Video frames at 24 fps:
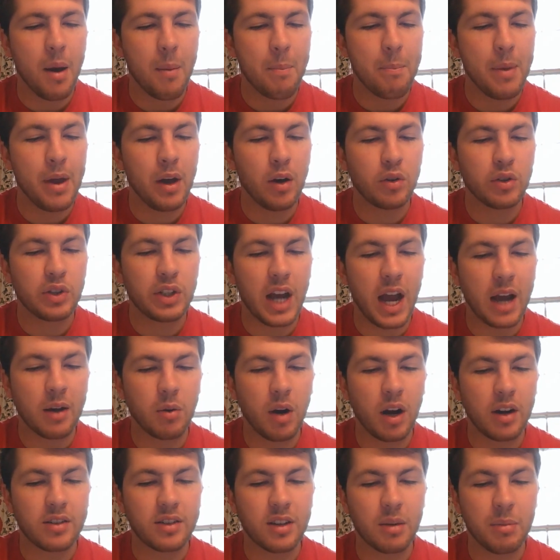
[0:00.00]
Male
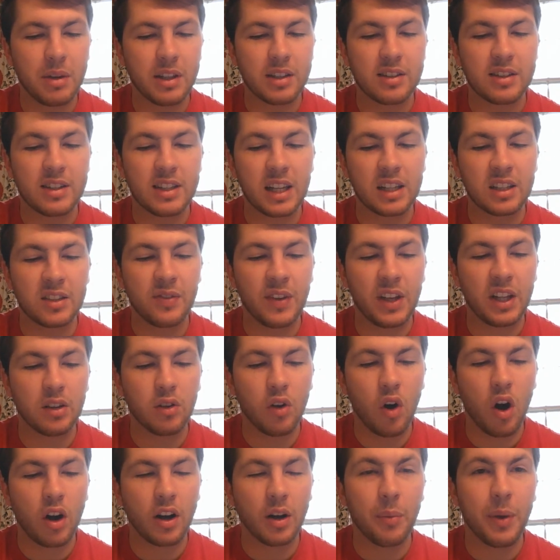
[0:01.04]
jaguars can be 6 feet
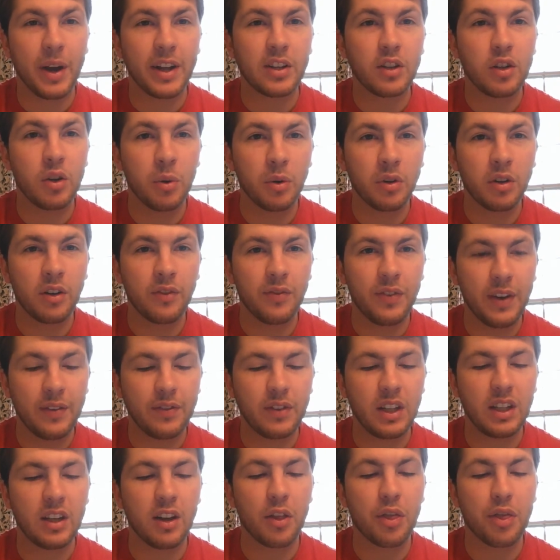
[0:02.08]
long and weigh
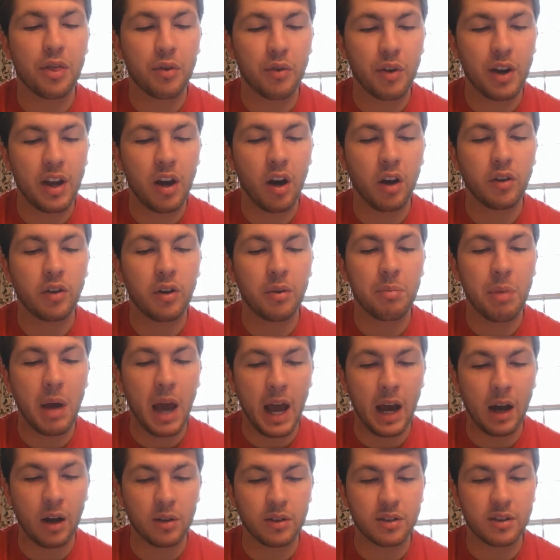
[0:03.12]
250 to 300
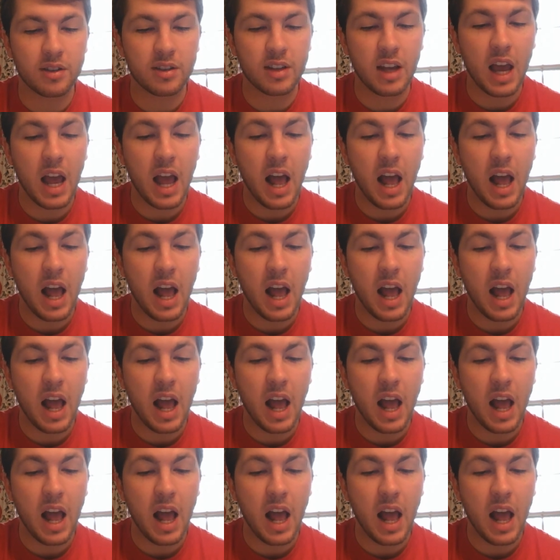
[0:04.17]
pounds.